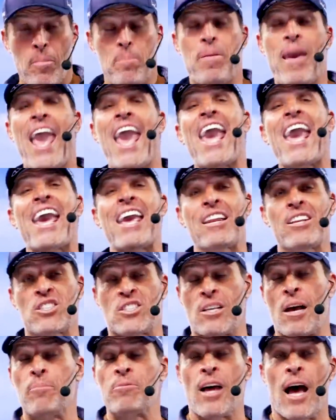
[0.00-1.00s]
Pain is
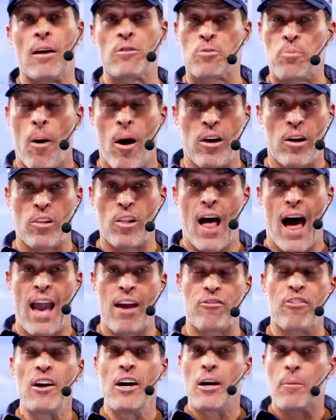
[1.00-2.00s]
sometimes part of
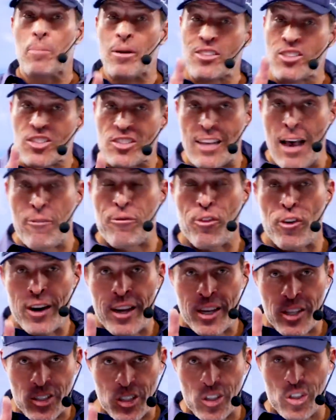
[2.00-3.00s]
life, but suffering
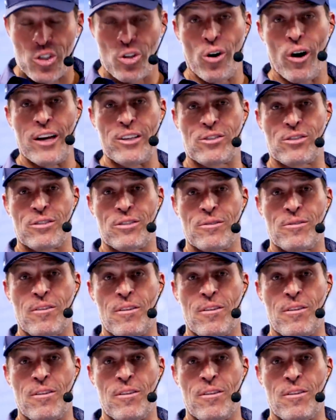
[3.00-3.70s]
is a choice.